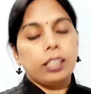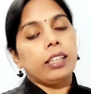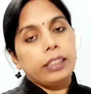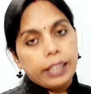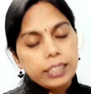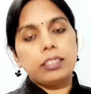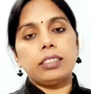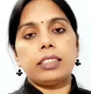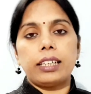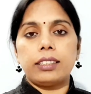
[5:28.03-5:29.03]
Next in
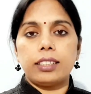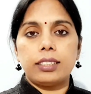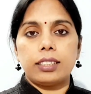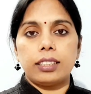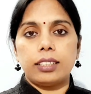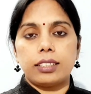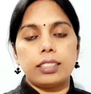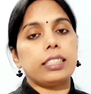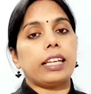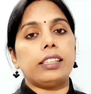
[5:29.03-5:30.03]
this series is
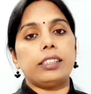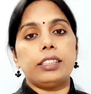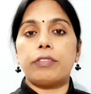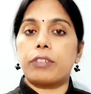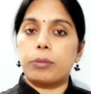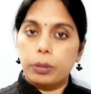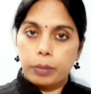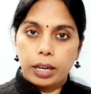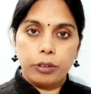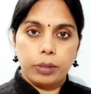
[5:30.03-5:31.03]
energy from the
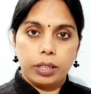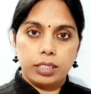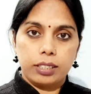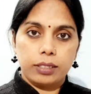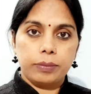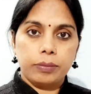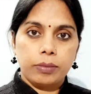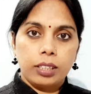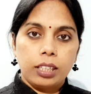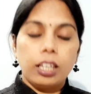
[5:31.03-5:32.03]
biomass.
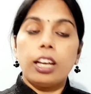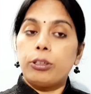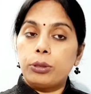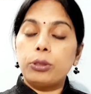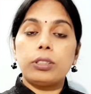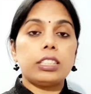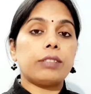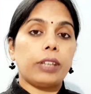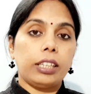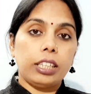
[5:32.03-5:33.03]
You know, this is
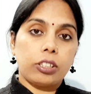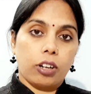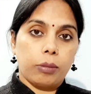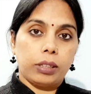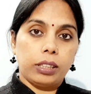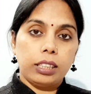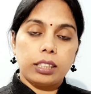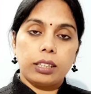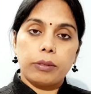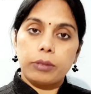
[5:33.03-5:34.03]
very common.
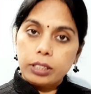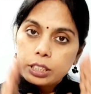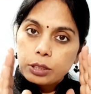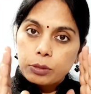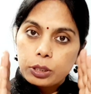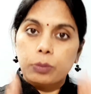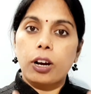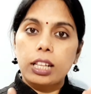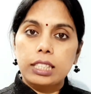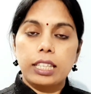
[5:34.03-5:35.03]
This
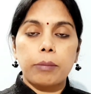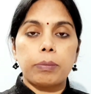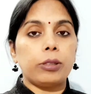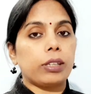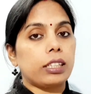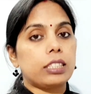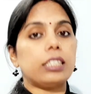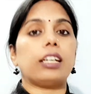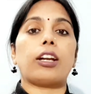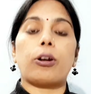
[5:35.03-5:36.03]
small sample you can see
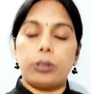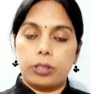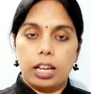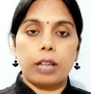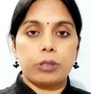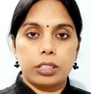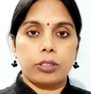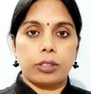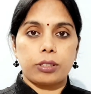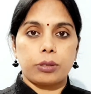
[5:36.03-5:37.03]
around your houses
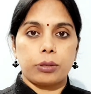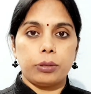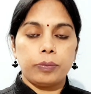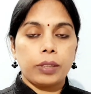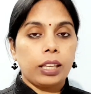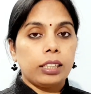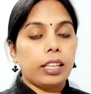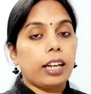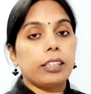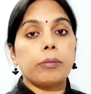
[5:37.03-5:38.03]
also,
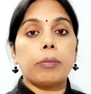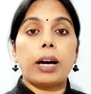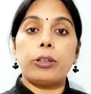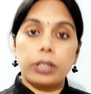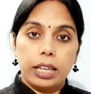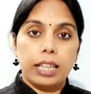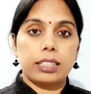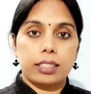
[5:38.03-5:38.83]
that biogas.